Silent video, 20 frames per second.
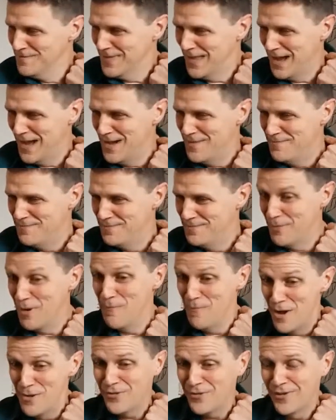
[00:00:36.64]
But
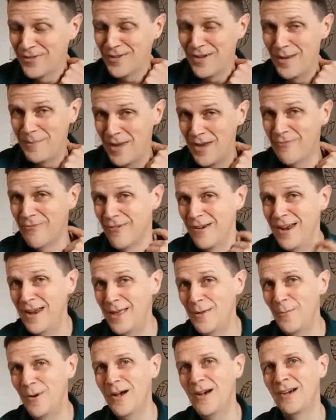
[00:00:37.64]
most of the time, it
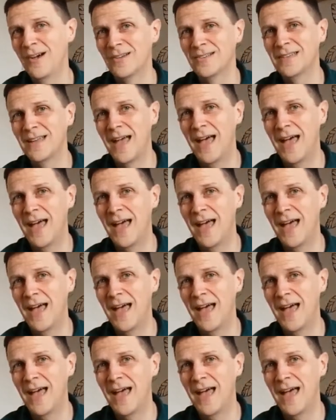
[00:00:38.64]
really worked.